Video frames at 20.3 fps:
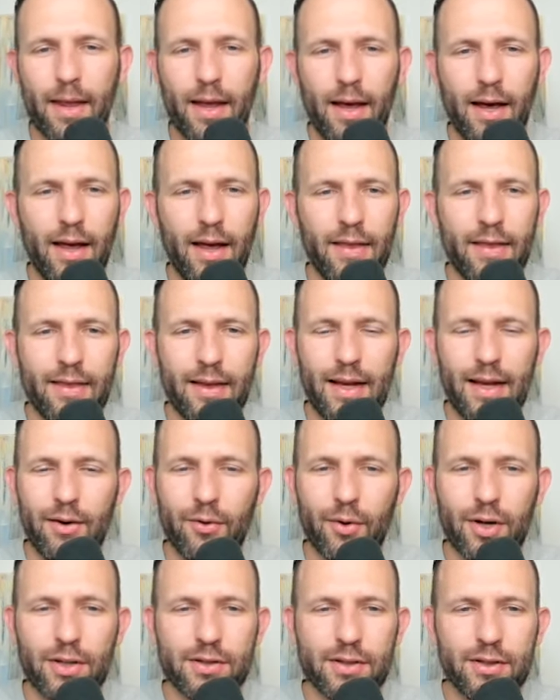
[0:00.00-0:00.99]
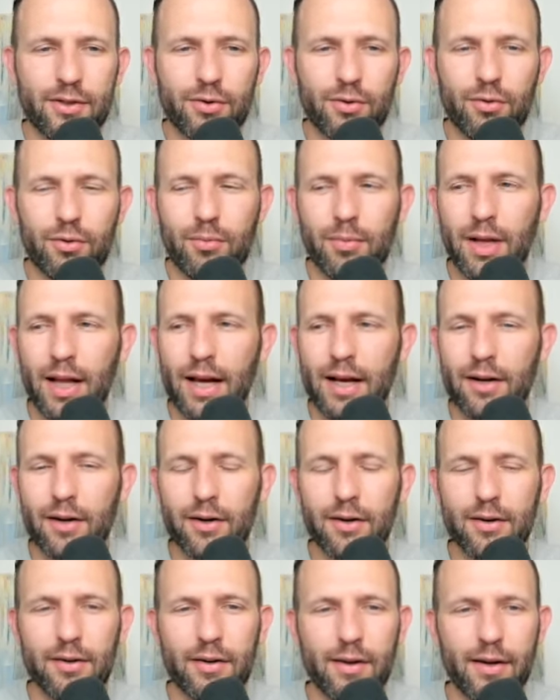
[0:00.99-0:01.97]
And he runs into them
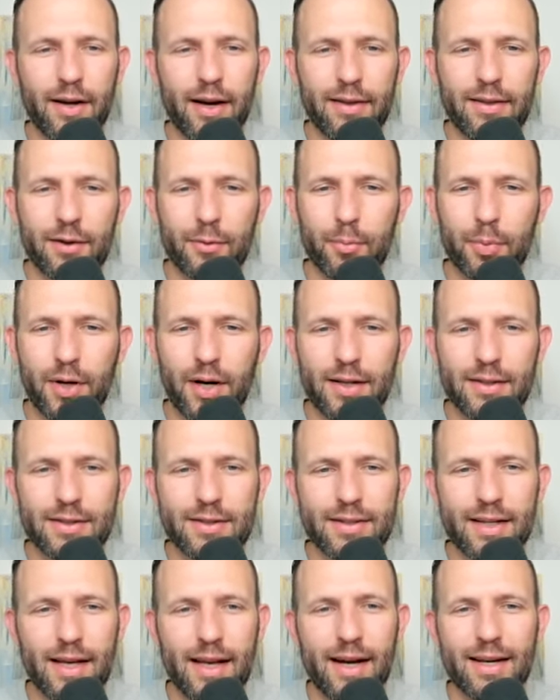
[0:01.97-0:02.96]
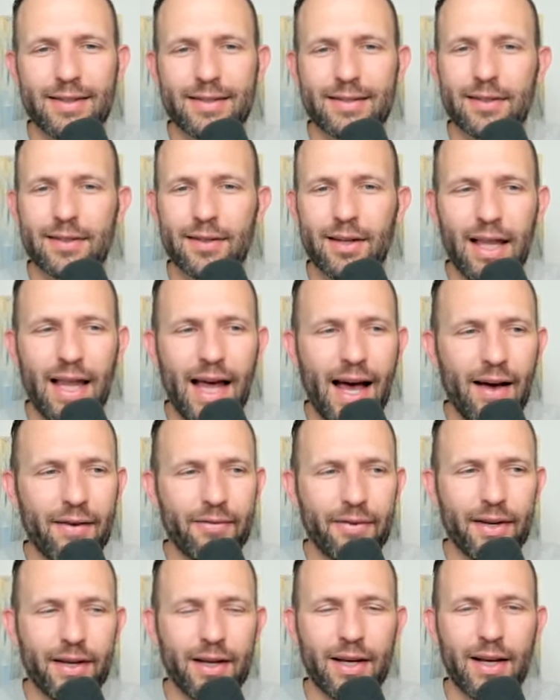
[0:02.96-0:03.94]
later. They've got their prosthetics. They're
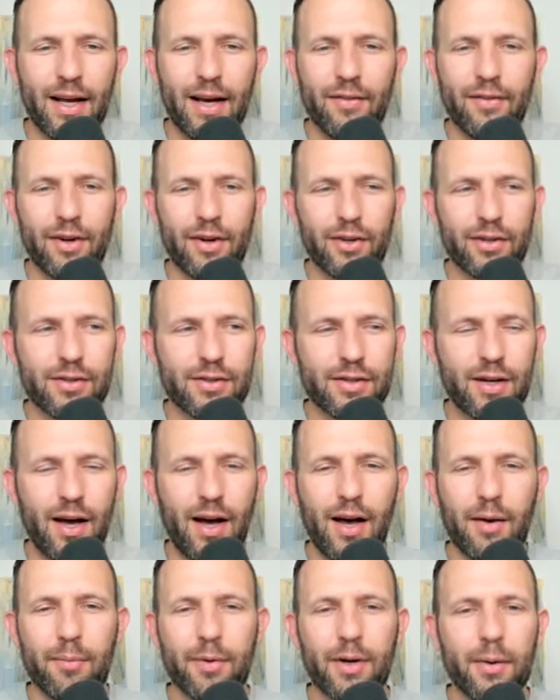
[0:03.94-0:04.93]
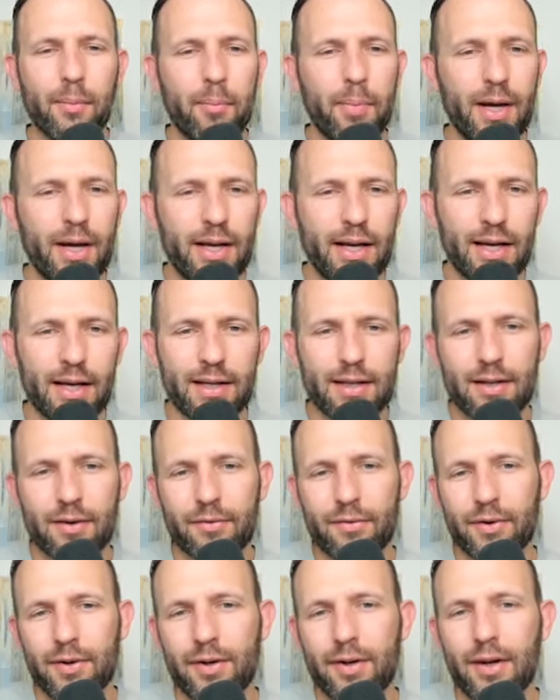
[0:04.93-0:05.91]
laughing and having a good time, competing in
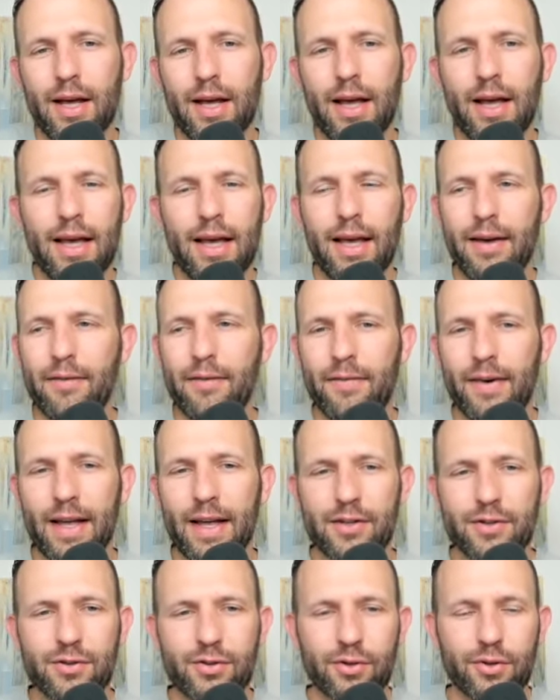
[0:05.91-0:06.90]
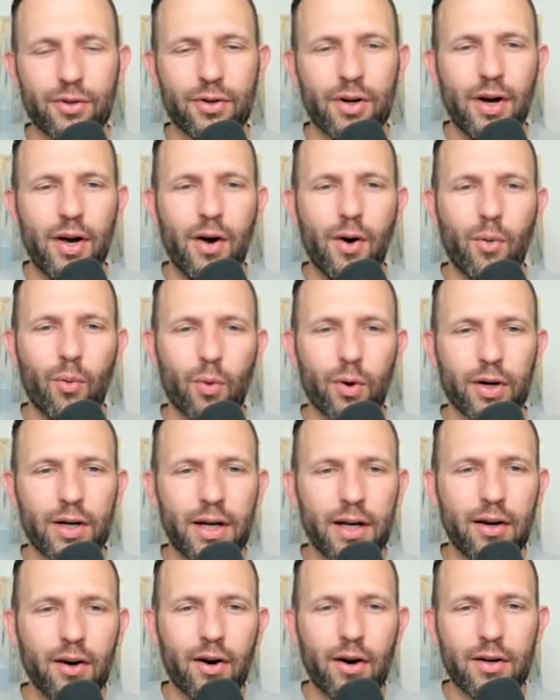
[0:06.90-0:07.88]
different events or
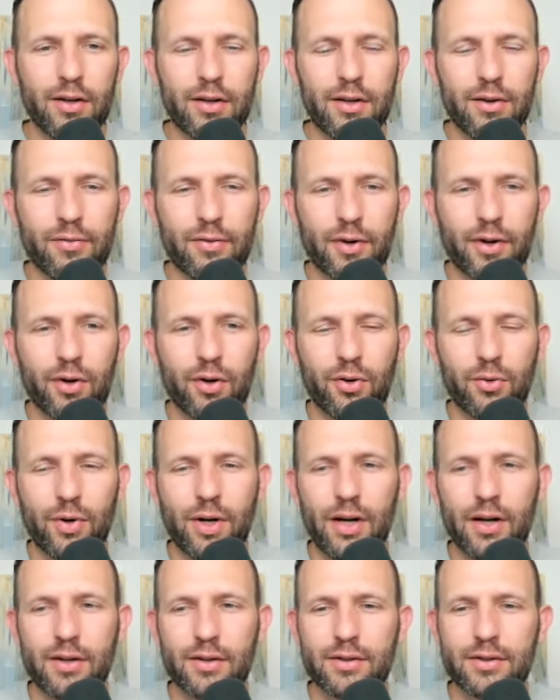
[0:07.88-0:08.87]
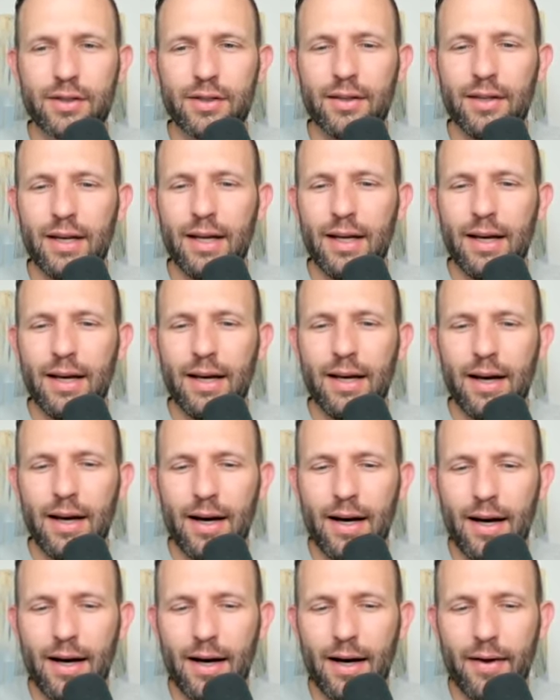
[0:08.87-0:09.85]
working hard in different careers. And
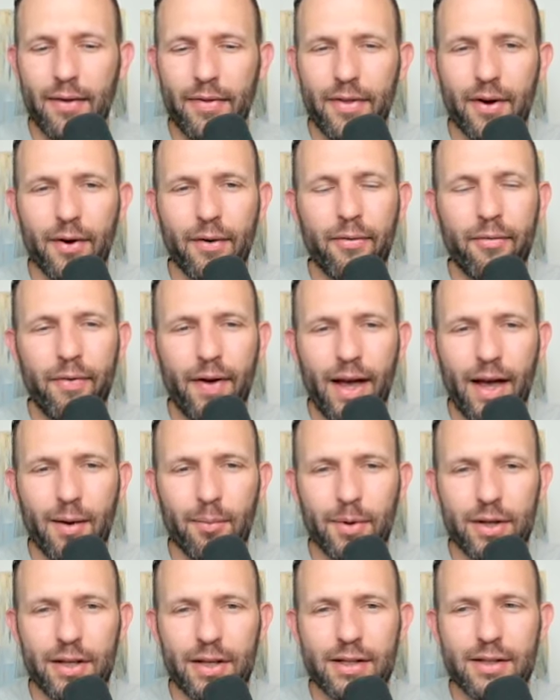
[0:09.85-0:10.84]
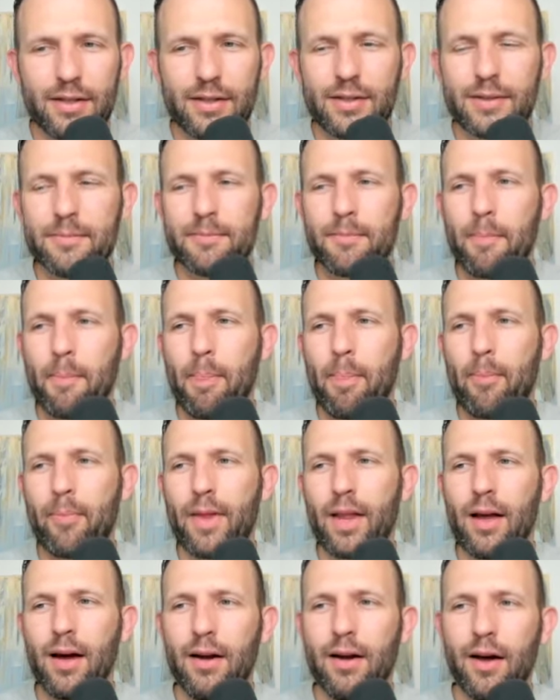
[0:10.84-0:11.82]
uh, their families,
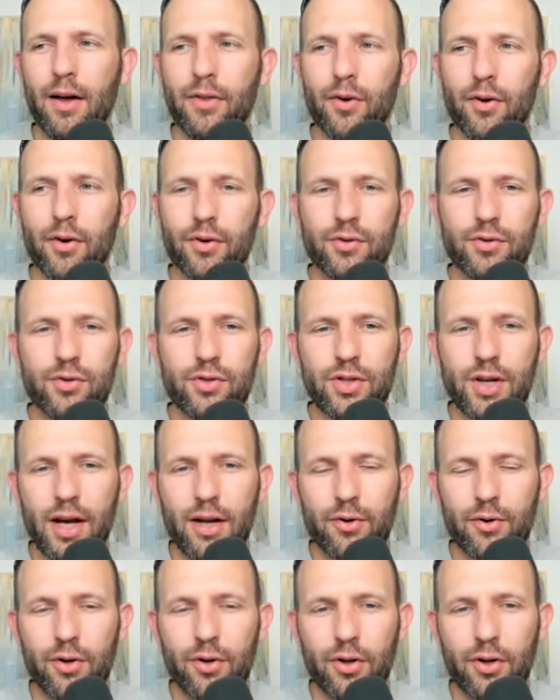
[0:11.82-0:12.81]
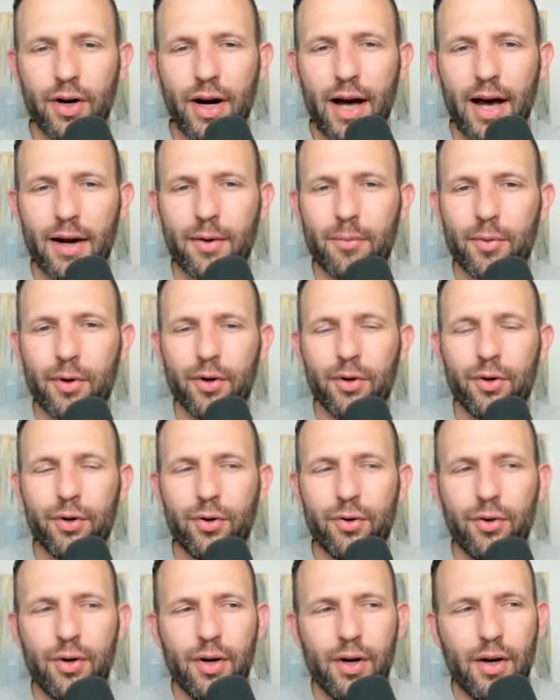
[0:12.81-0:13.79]
another general or admiral
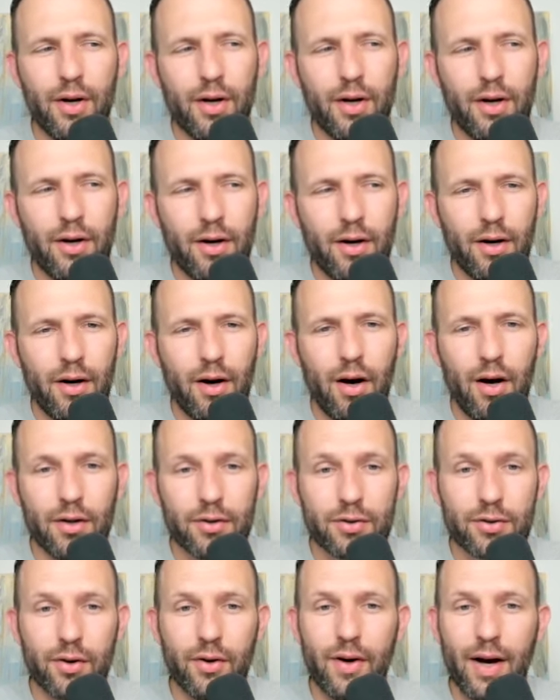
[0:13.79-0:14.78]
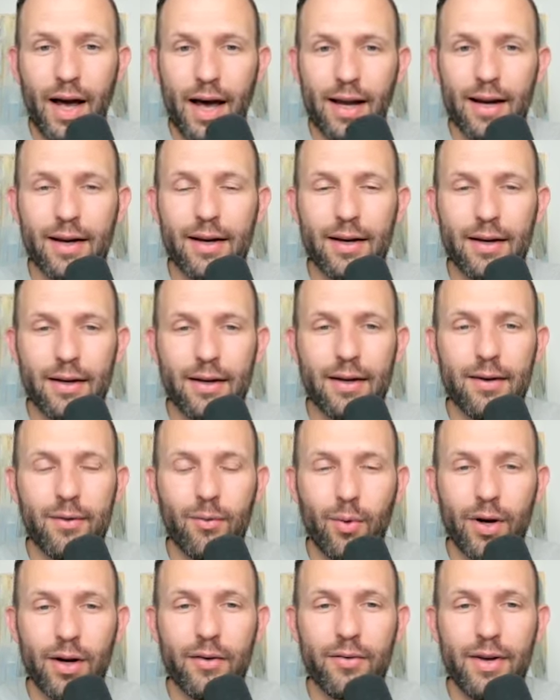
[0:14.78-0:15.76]
who also had a,
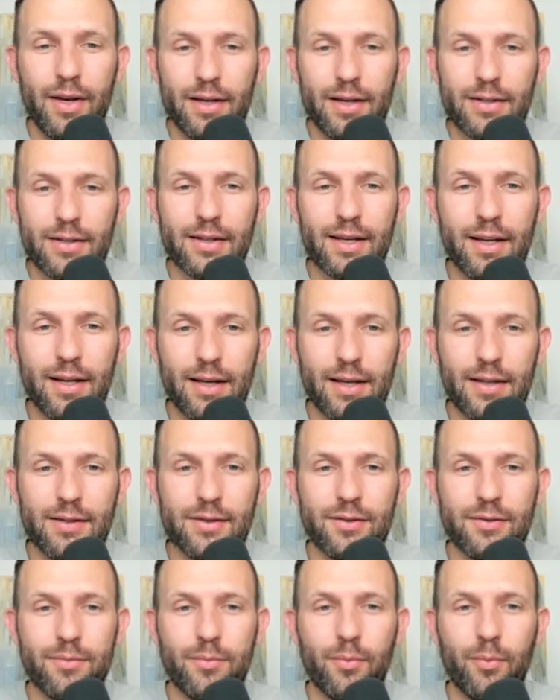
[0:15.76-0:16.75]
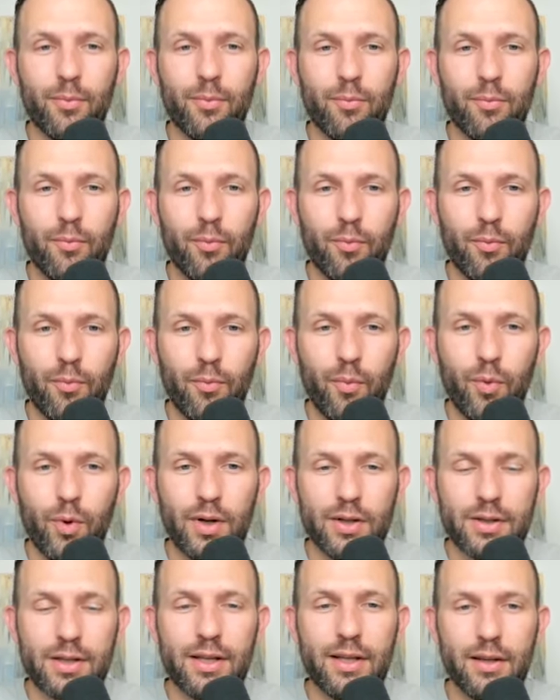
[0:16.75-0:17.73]
one of his kids
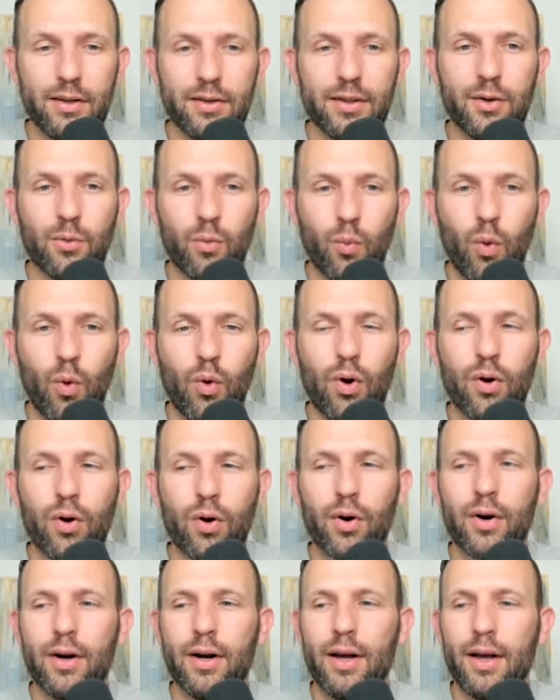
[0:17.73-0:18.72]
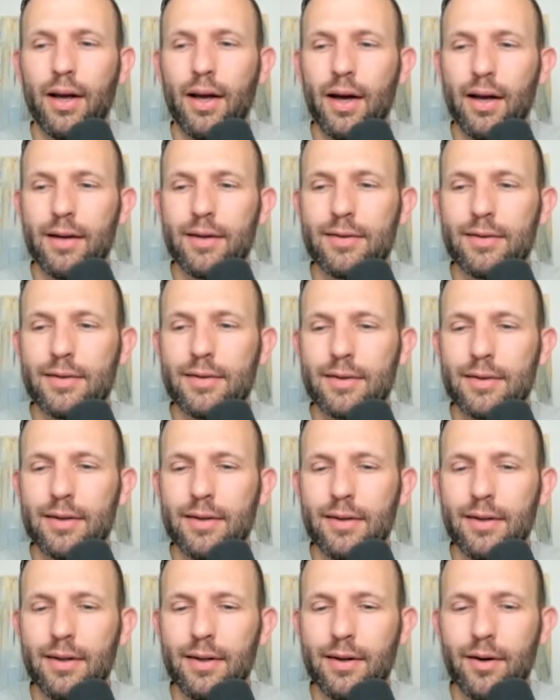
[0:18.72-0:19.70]
was killed in war, and,
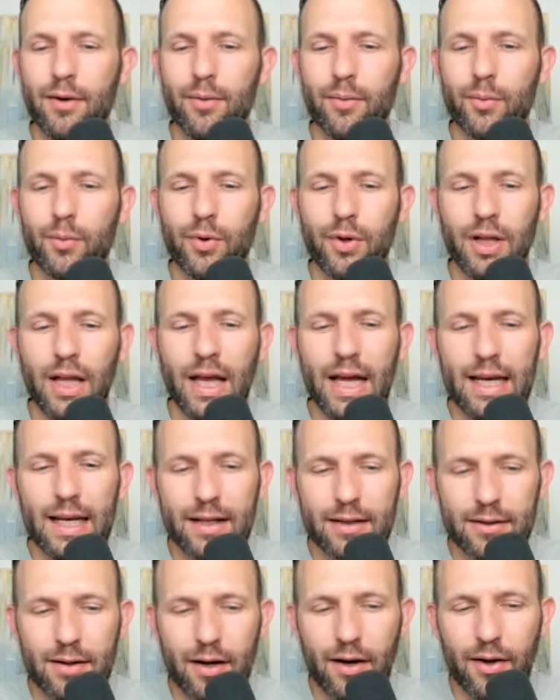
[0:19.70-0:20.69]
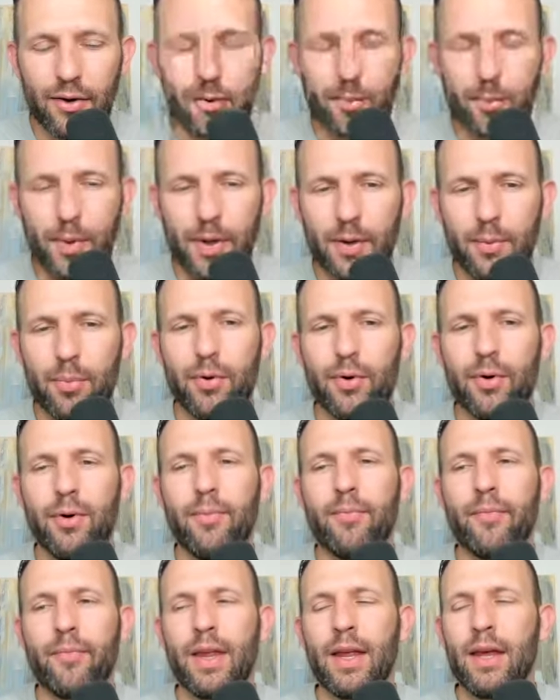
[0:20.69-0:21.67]
you know, relating to other people.